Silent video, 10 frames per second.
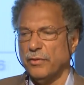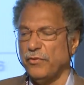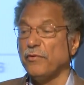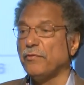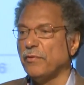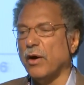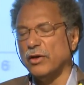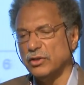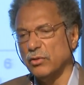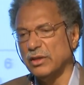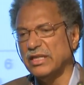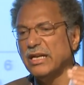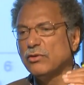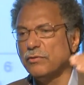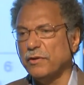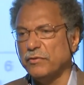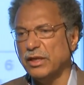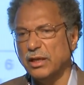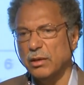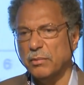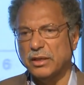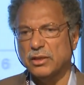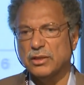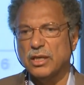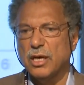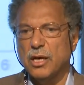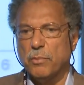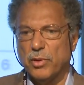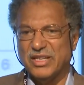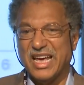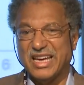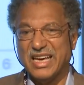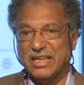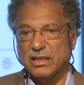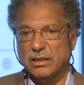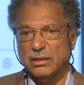10 to 50 kilometers per decade,